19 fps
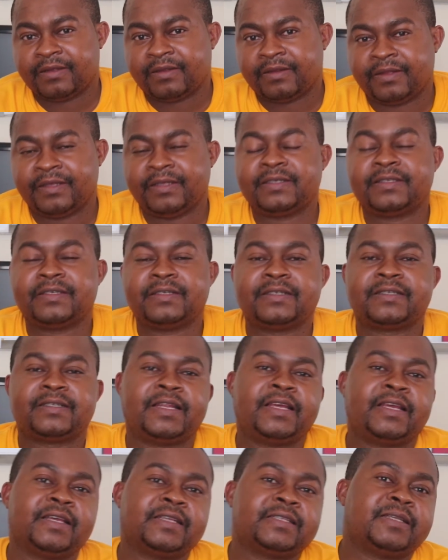this is
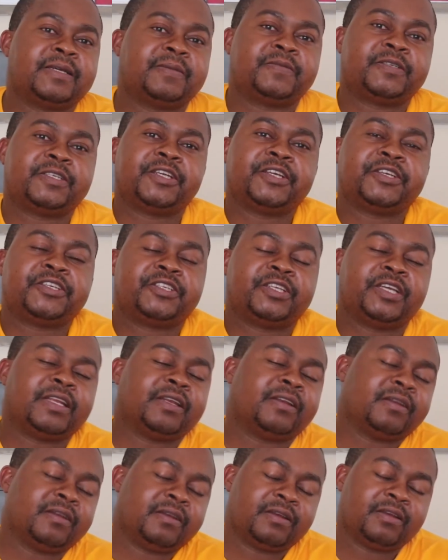like a
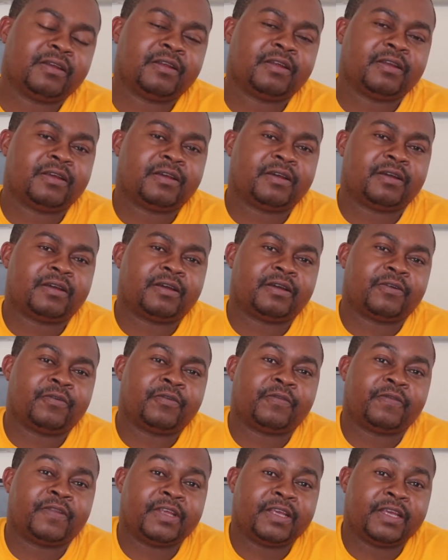subtraction
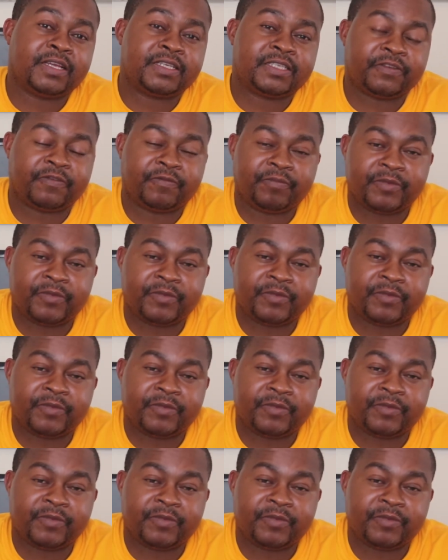of the active